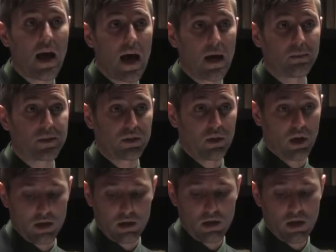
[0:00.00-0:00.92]

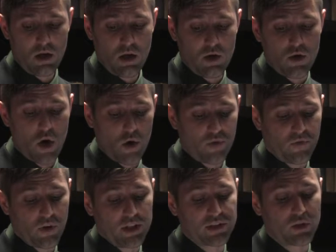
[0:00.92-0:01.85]
Absalom, known
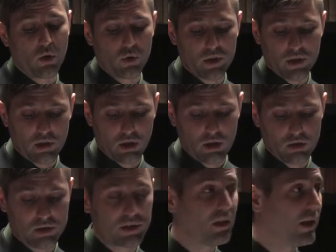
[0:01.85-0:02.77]
for his golden
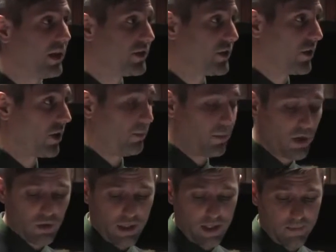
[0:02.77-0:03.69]
curls, hints at her
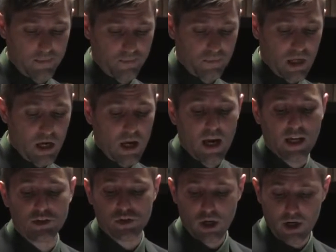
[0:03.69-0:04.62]
beauty,
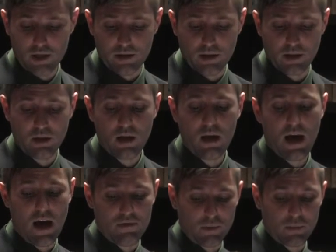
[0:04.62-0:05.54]
and Jonathan,
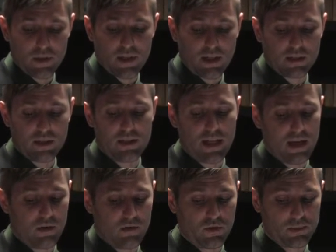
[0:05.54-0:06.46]
having protected
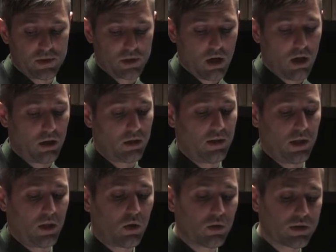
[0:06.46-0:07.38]
David from Saul in
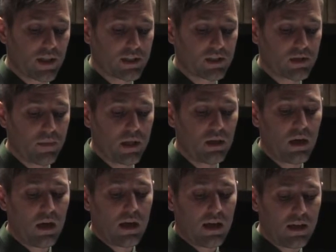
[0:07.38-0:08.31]
the Old Testament,
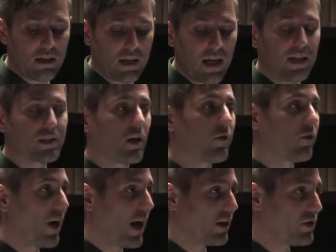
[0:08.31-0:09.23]
indicates a
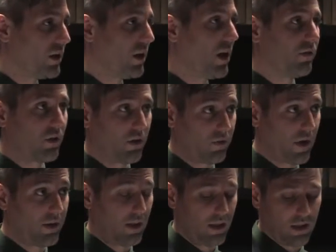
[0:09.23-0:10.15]
fraction of her
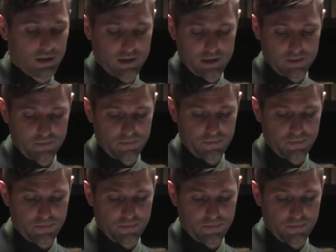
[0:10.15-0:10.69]
friendliness.